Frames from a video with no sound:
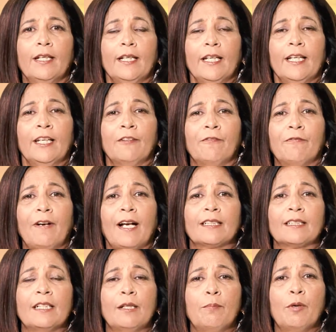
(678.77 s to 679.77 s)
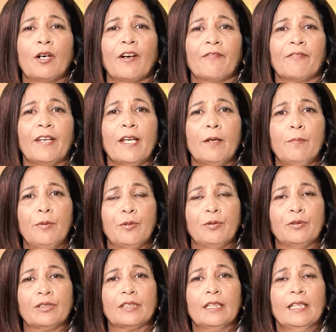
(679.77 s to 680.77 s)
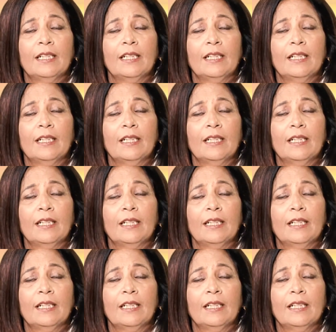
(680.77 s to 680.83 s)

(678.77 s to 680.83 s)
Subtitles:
In fact, in the book of Hebrews,